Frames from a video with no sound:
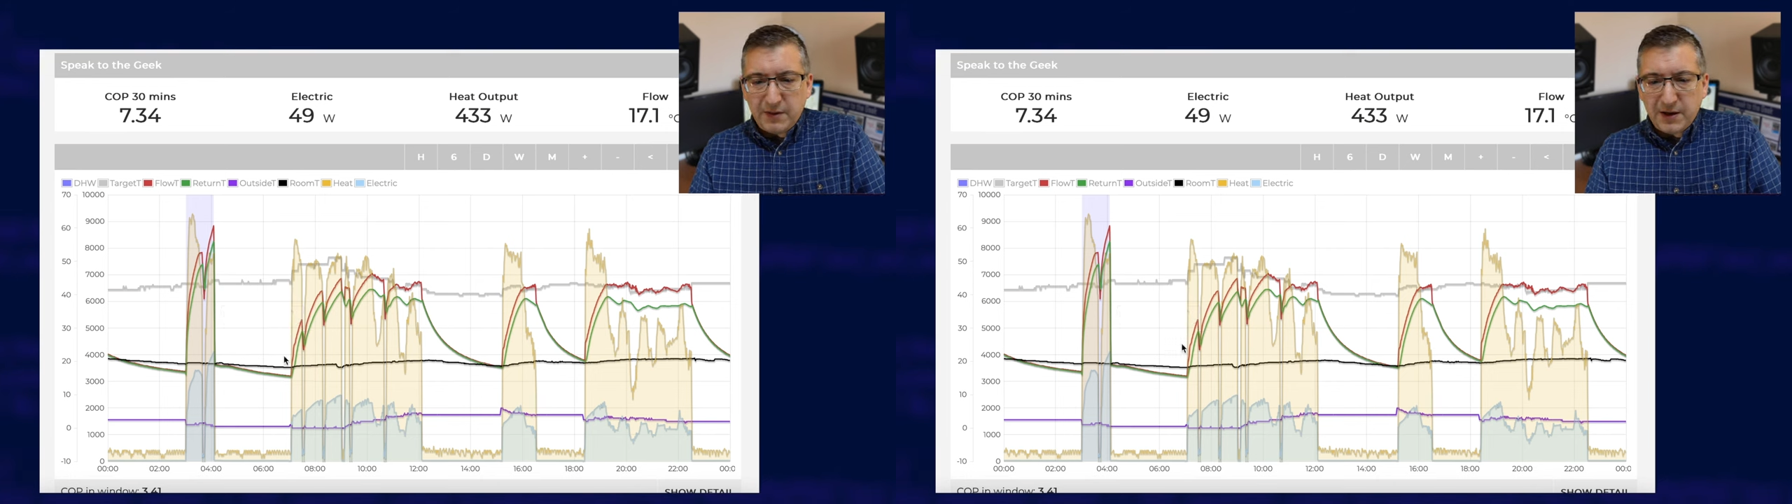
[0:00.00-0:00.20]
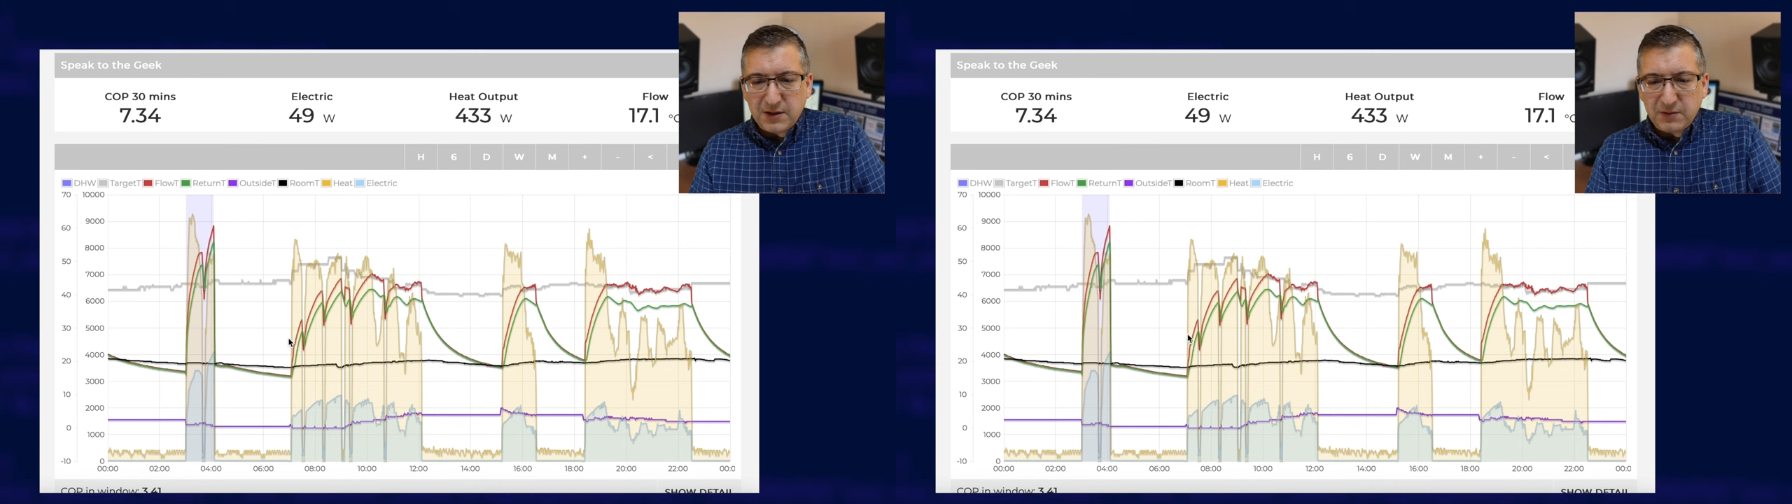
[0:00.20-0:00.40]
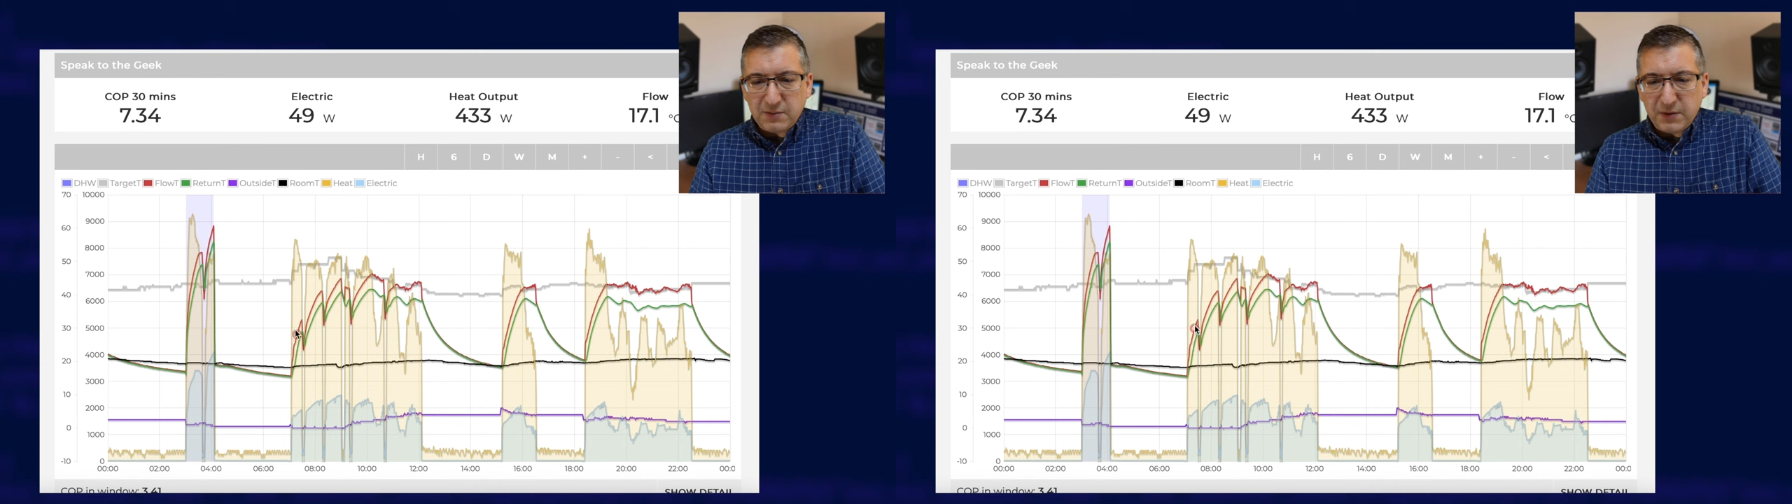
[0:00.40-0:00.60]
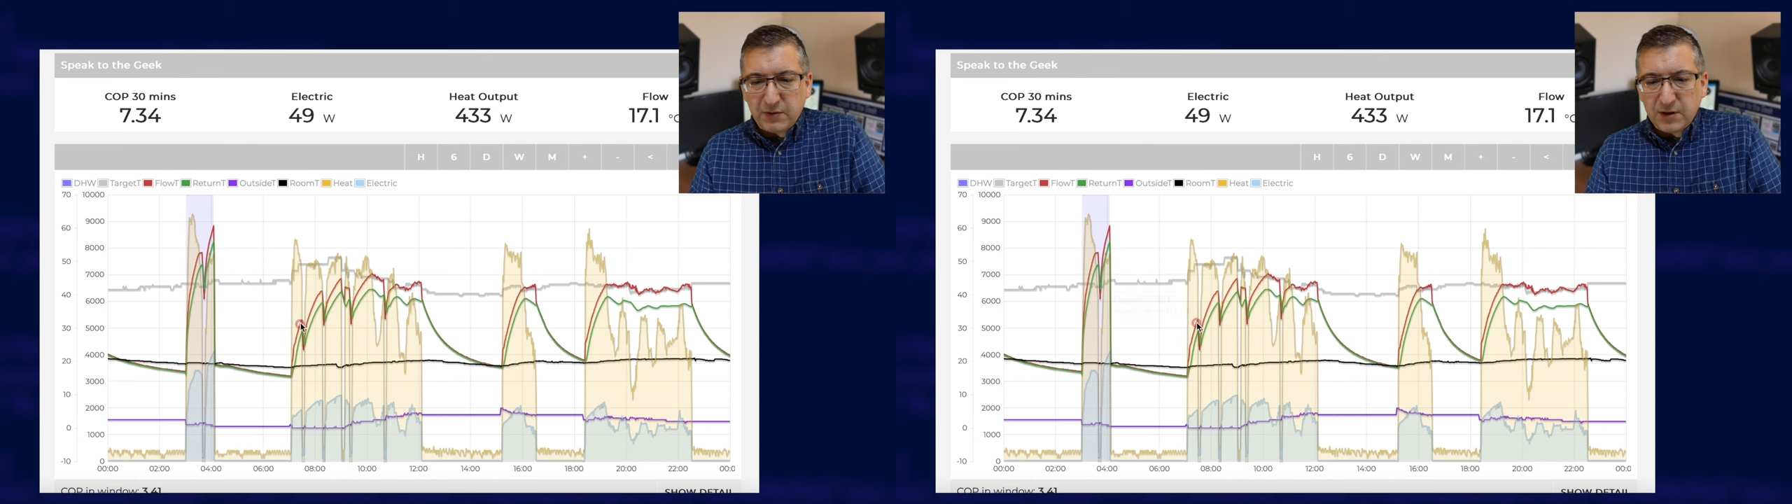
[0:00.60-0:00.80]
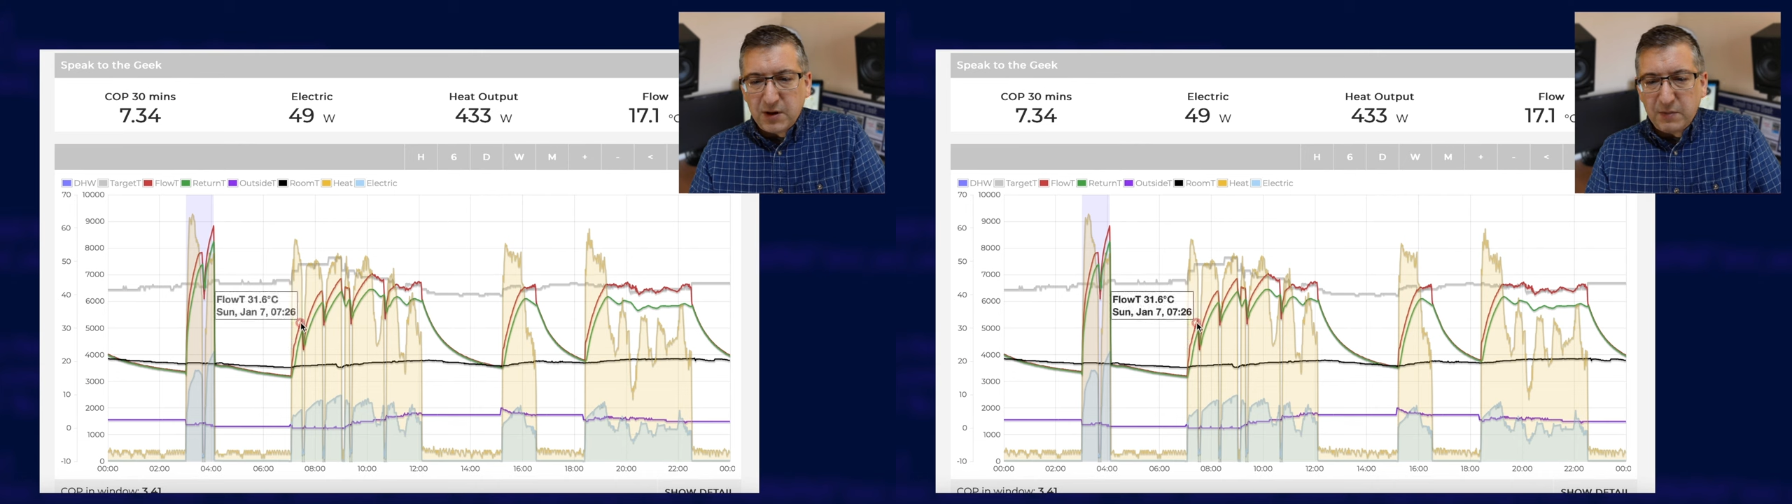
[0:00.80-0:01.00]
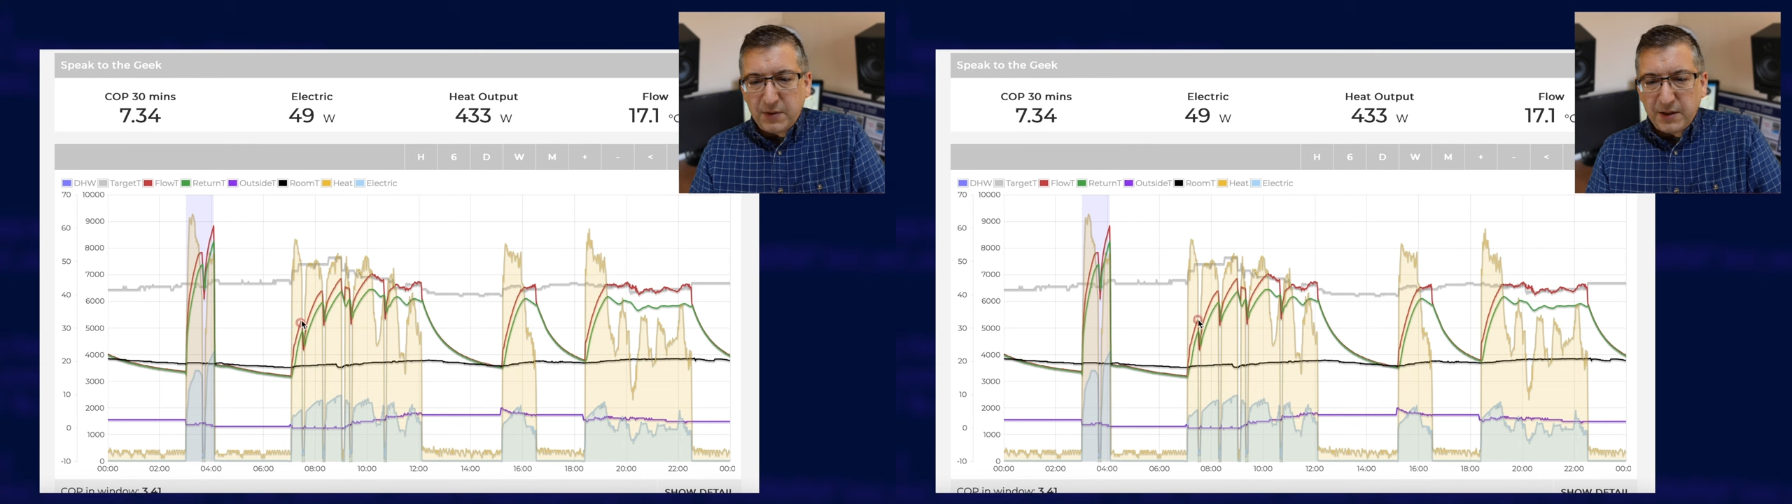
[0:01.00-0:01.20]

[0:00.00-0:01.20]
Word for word: as it was building up,